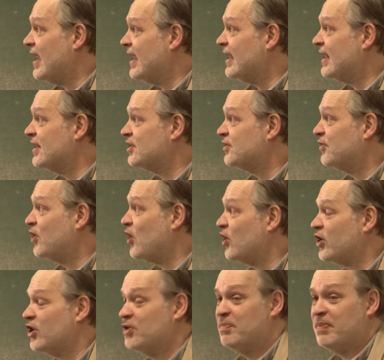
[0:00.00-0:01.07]
English for
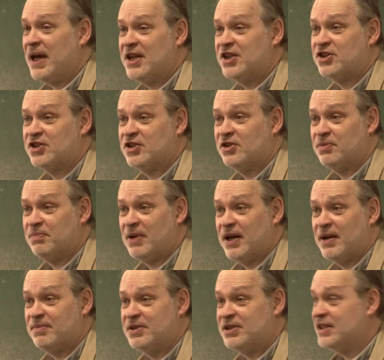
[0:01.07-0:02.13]
occupational
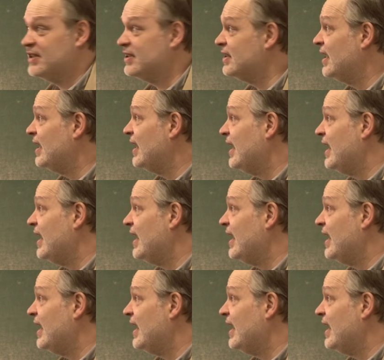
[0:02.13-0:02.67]
purposes,